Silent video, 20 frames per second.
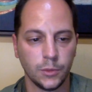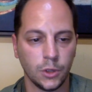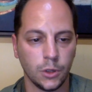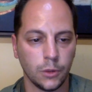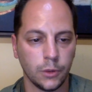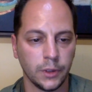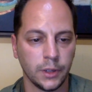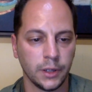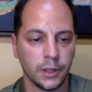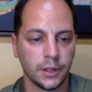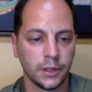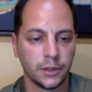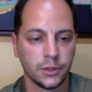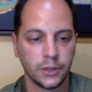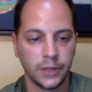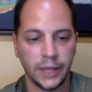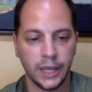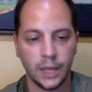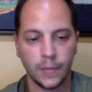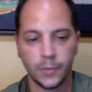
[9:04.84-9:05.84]
to going on a
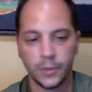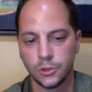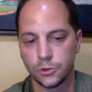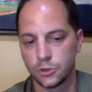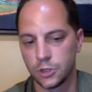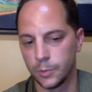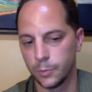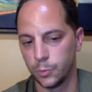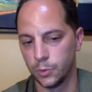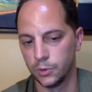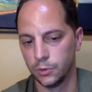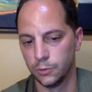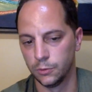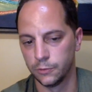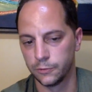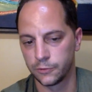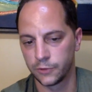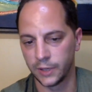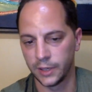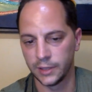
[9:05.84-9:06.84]
camping trip with new
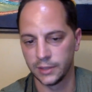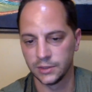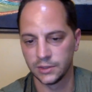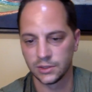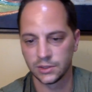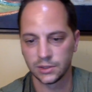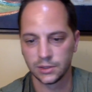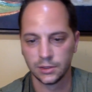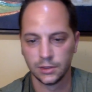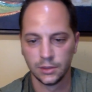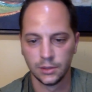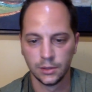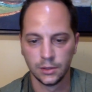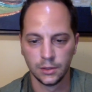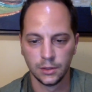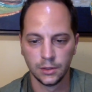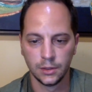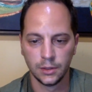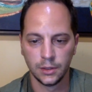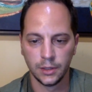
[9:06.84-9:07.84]
friends.
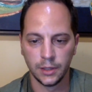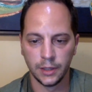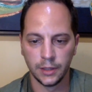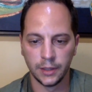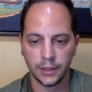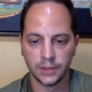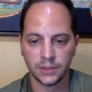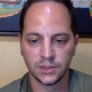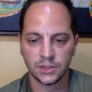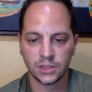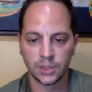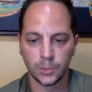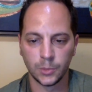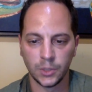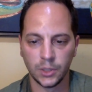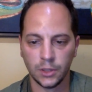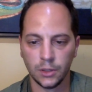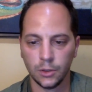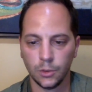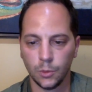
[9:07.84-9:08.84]
And then
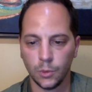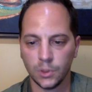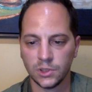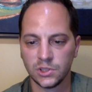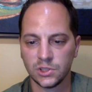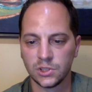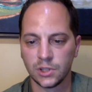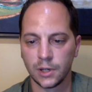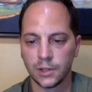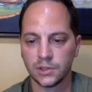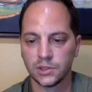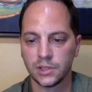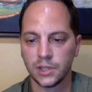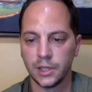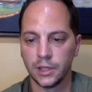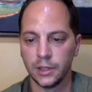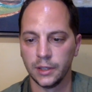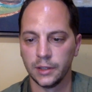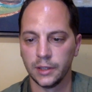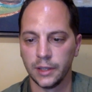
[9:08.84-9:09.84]
something in the woods starts
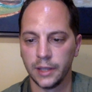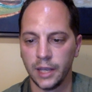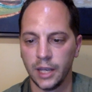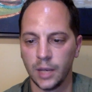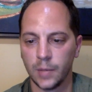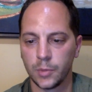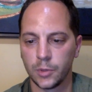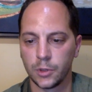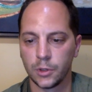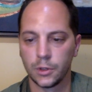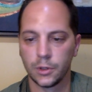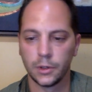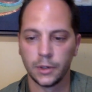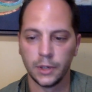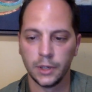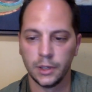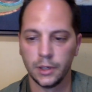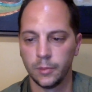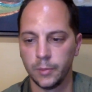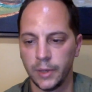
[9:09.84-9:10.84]
killing the camper,
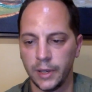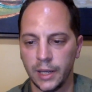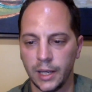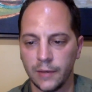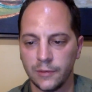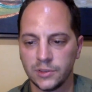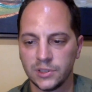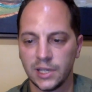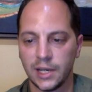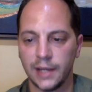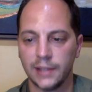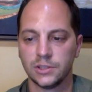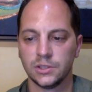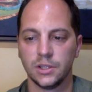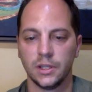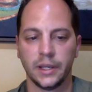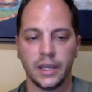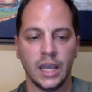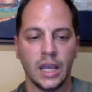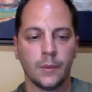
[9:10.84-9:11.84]
and it may have ties to
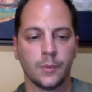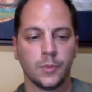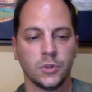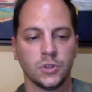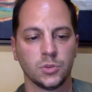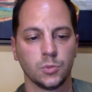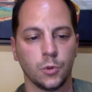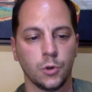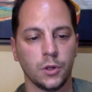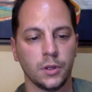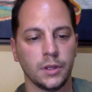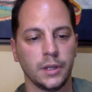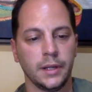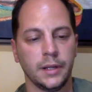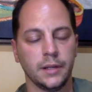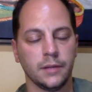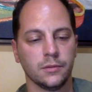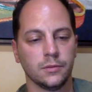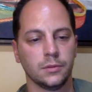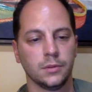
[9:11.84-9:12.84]
the campers more
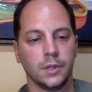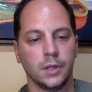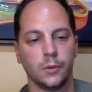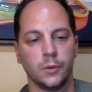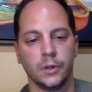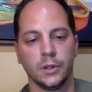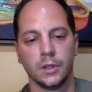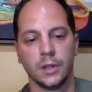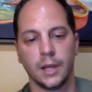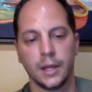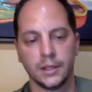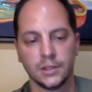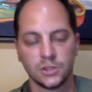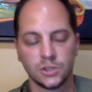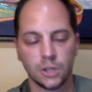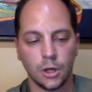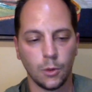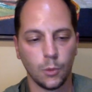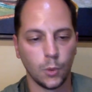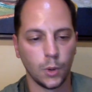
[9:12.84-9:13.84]
than they realize.
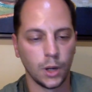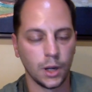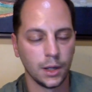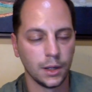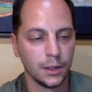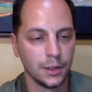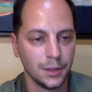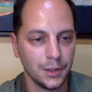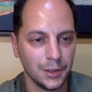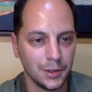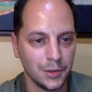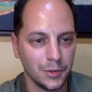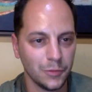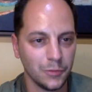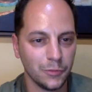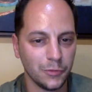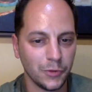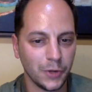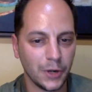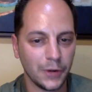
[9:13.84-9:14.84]
So,
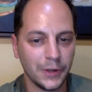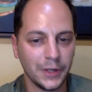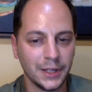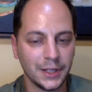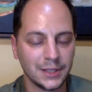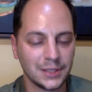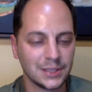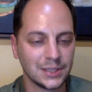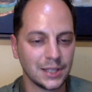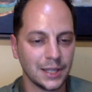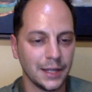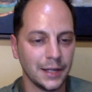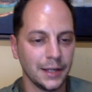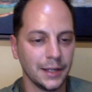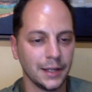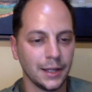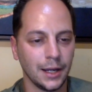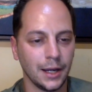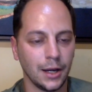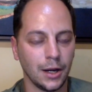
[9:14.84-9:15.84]
very
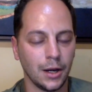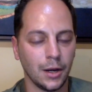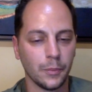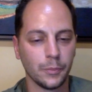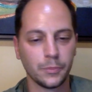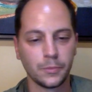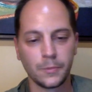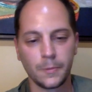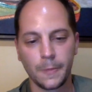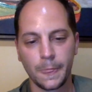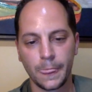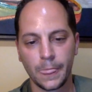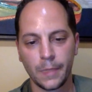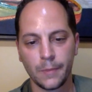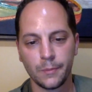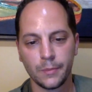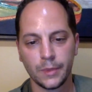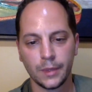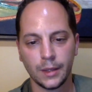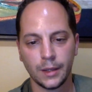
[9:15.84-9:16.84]
exciting.
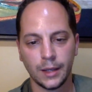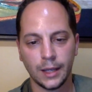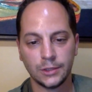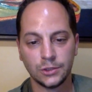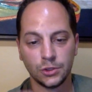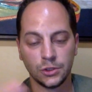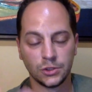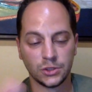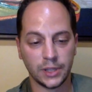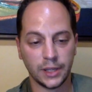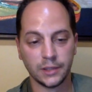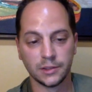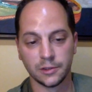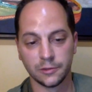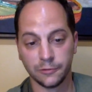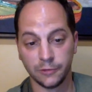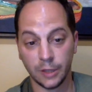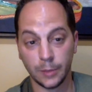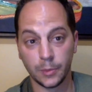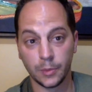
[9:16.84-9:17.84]
As you can see, it's a
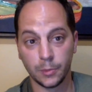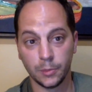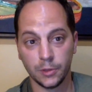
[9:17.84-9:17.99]
flip